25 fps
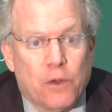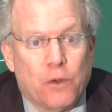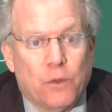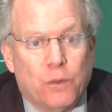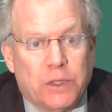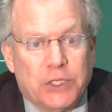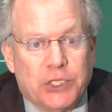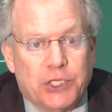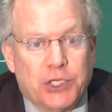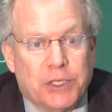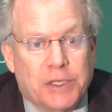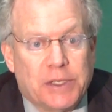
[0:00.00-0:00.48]

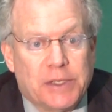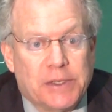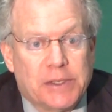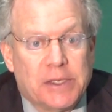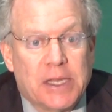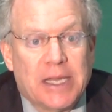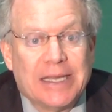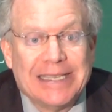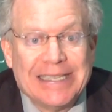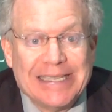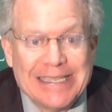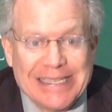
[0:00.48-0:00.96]
which
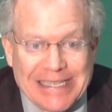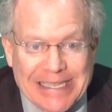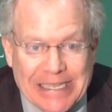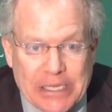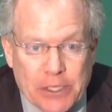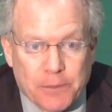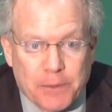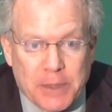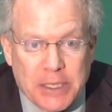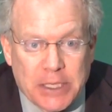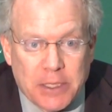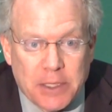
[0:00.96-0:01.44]
is
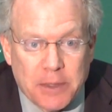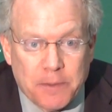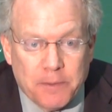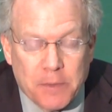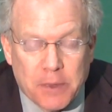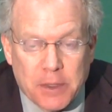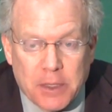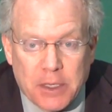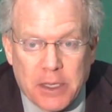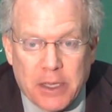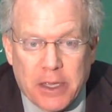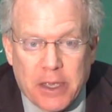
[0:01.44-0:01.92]
Xeomin,
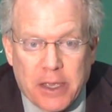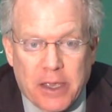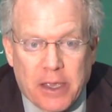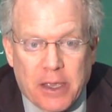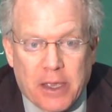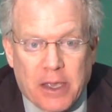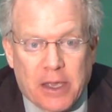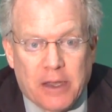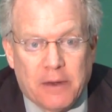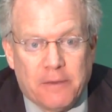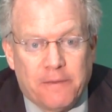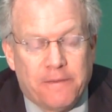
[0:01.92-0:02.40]

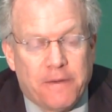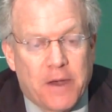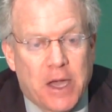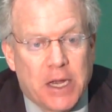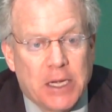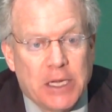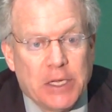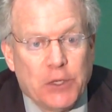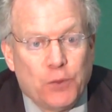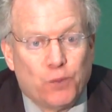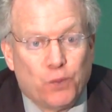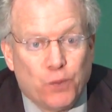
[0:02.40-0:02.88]
and
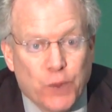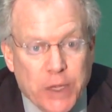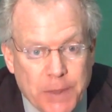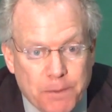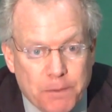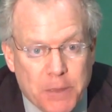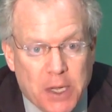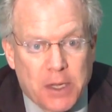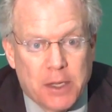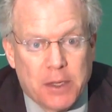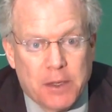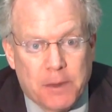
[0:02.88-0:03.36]
finally
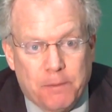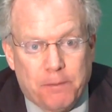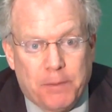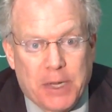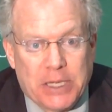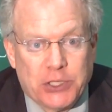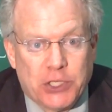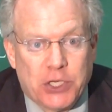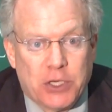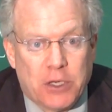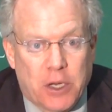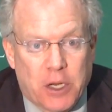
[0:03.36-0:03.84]

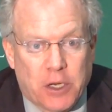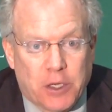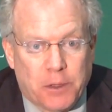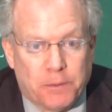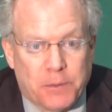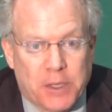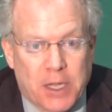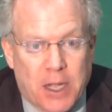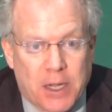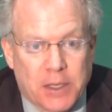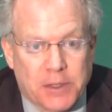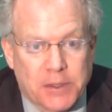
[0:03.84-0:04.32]

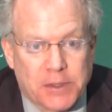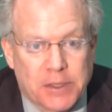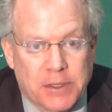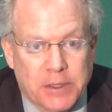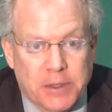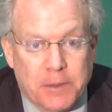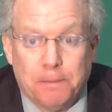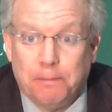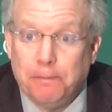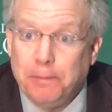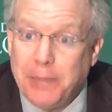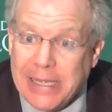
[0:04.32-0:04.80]
remabotulinum
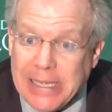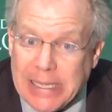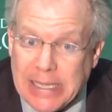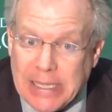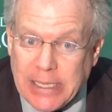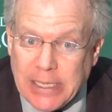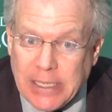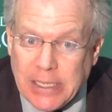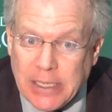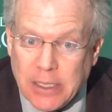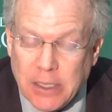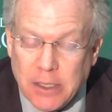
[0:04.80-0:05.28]
toxin
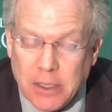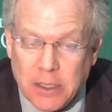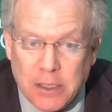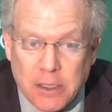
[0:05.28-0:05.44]
B,